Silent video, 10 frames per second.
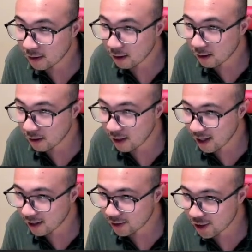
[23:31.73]

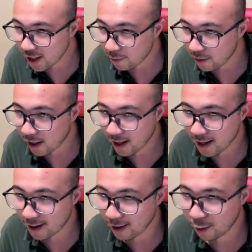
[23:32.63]
Liang Jerry, hi,
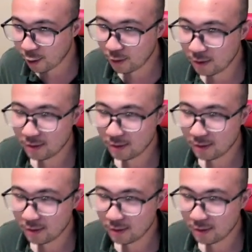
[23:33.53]
hello.